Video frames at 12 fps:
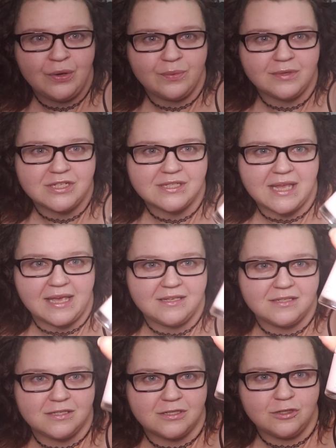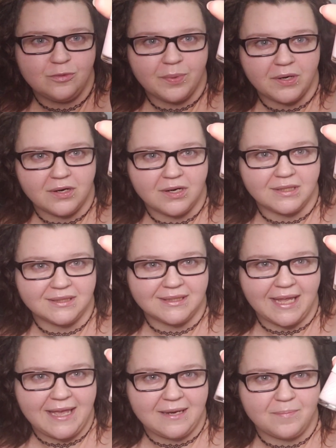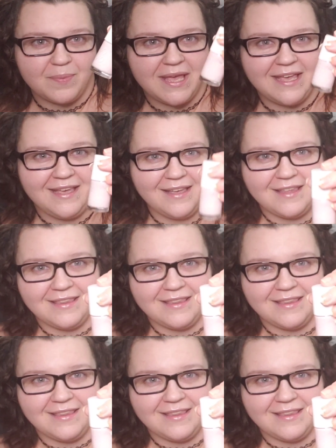which is a super light pink.